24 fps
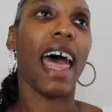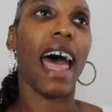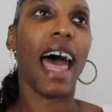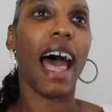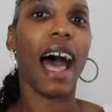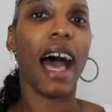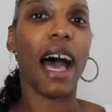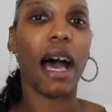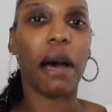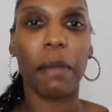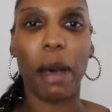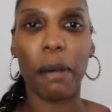
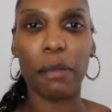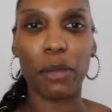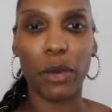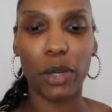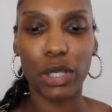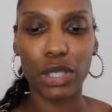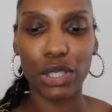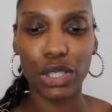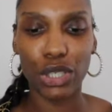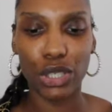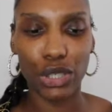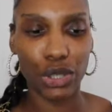I'm
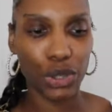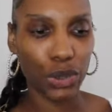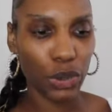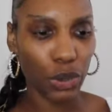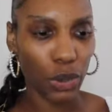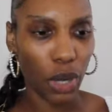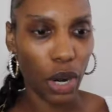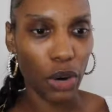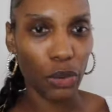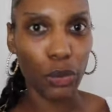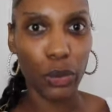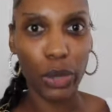going to do
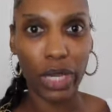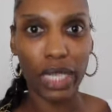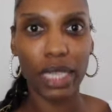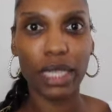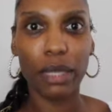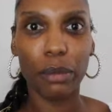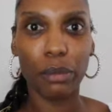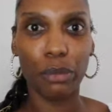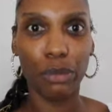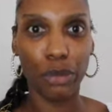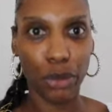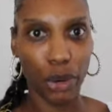a really
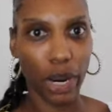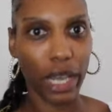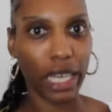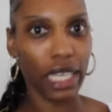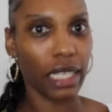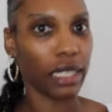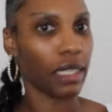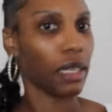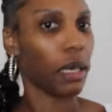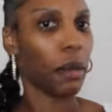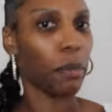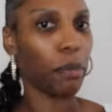
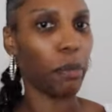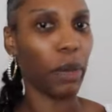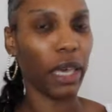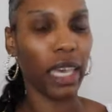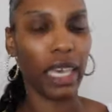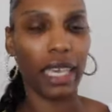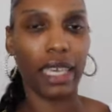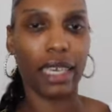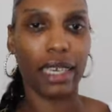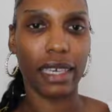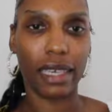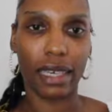bright
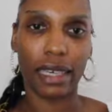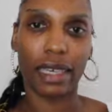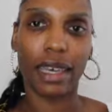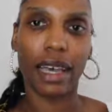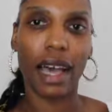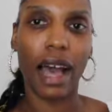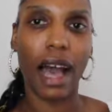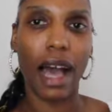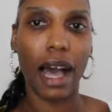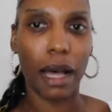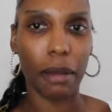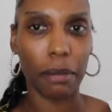pink
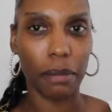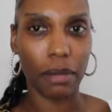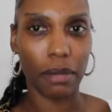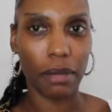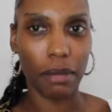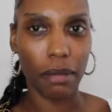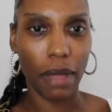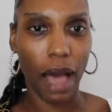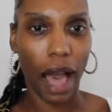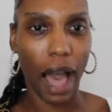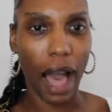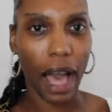
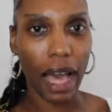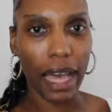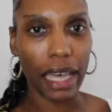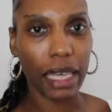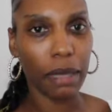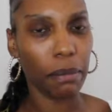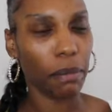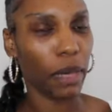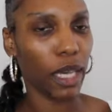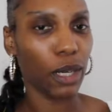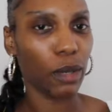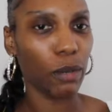eye
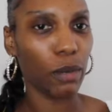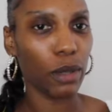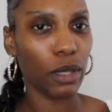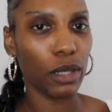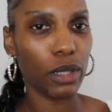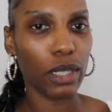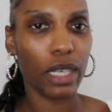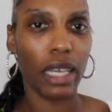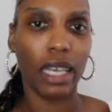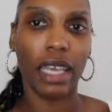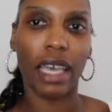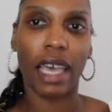makeup
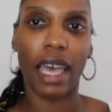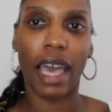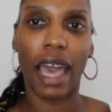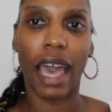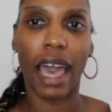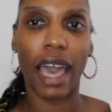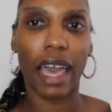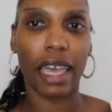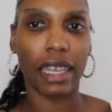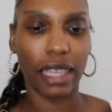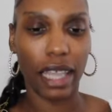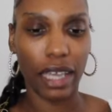look,
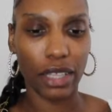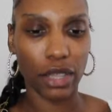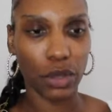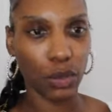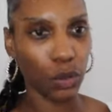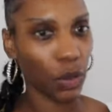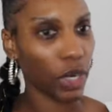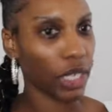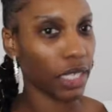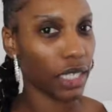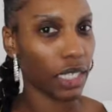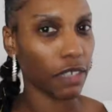and like the
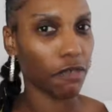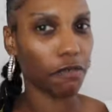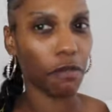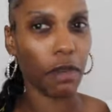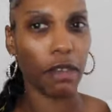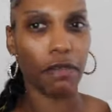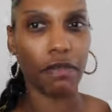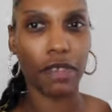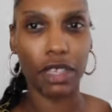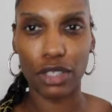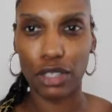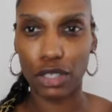rest of my
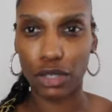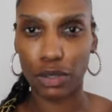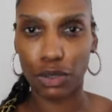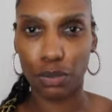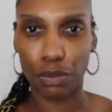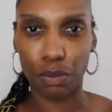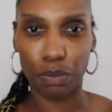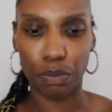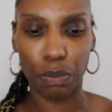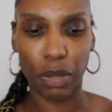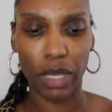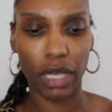face to
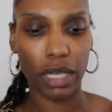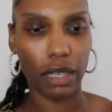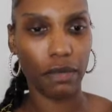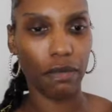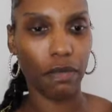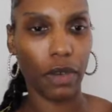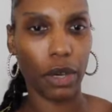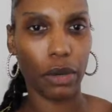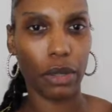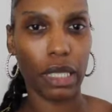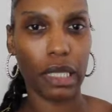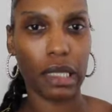be
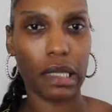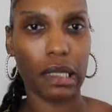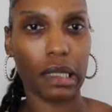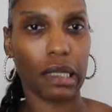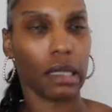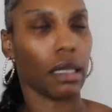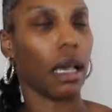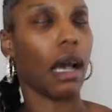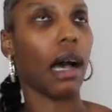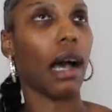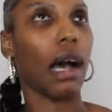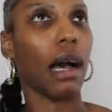very
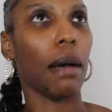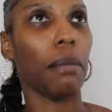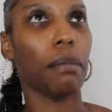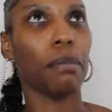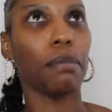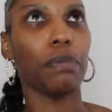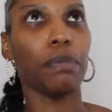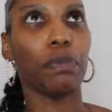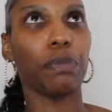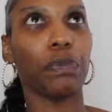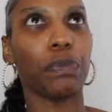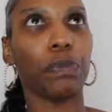
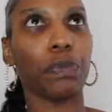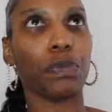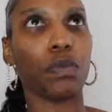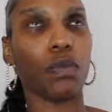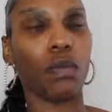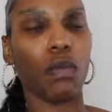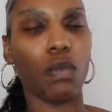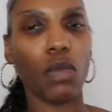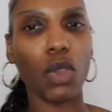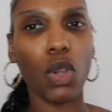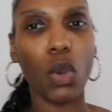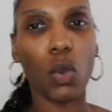
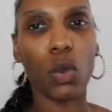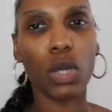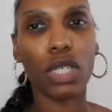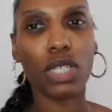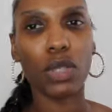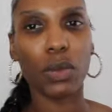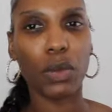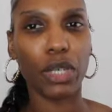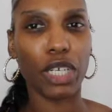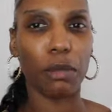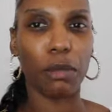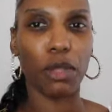what's the
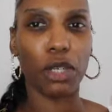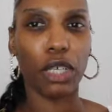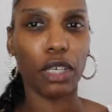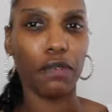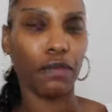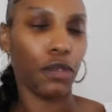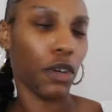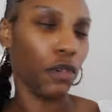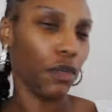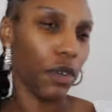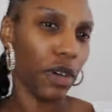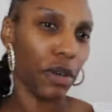word I'm looking
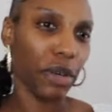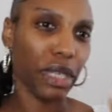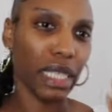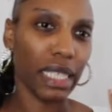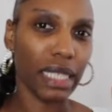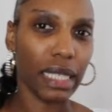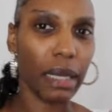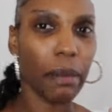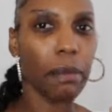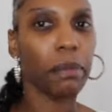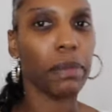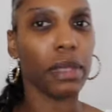for, very
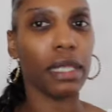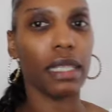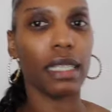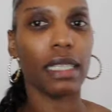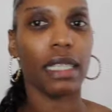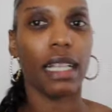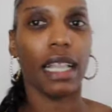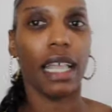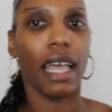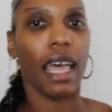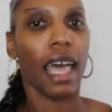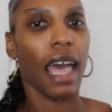simple.
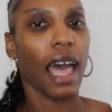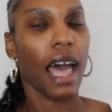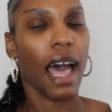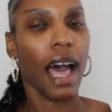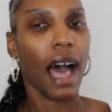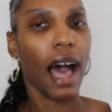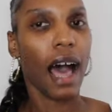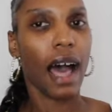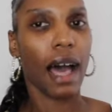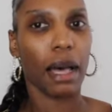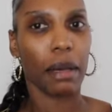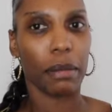
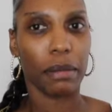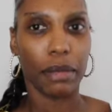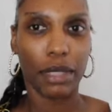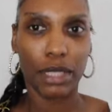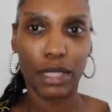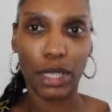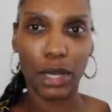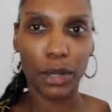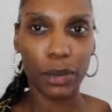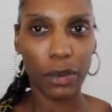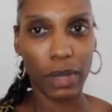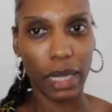
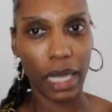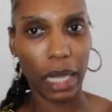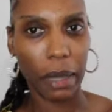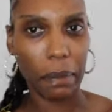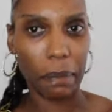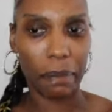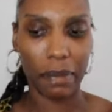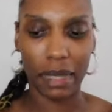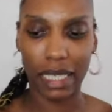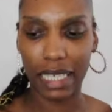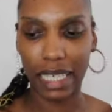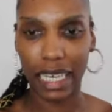So let
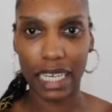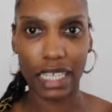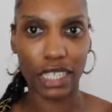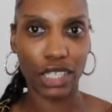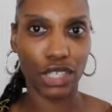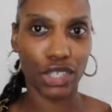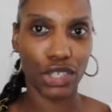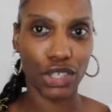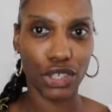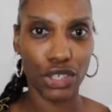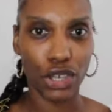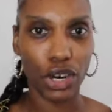me get
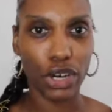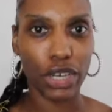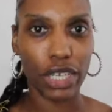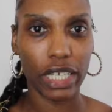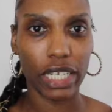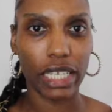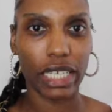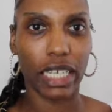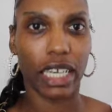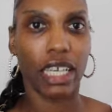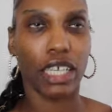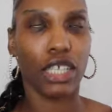
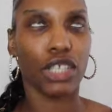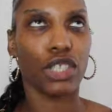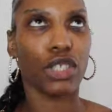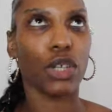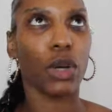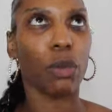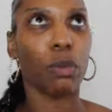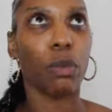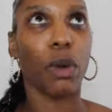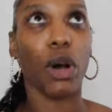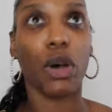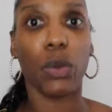started.
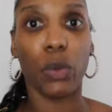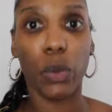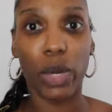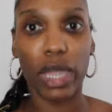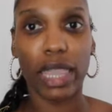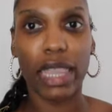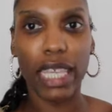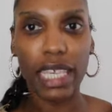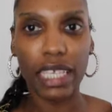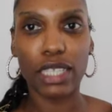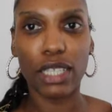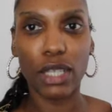But with
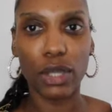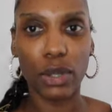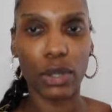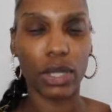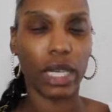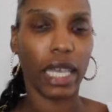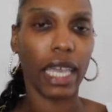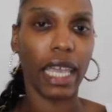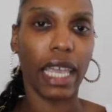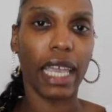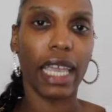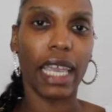this look
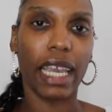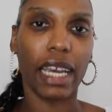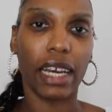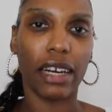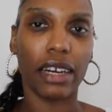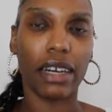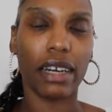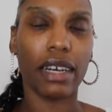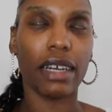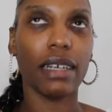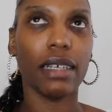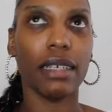
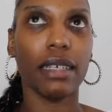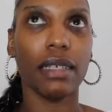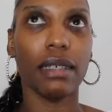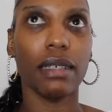here,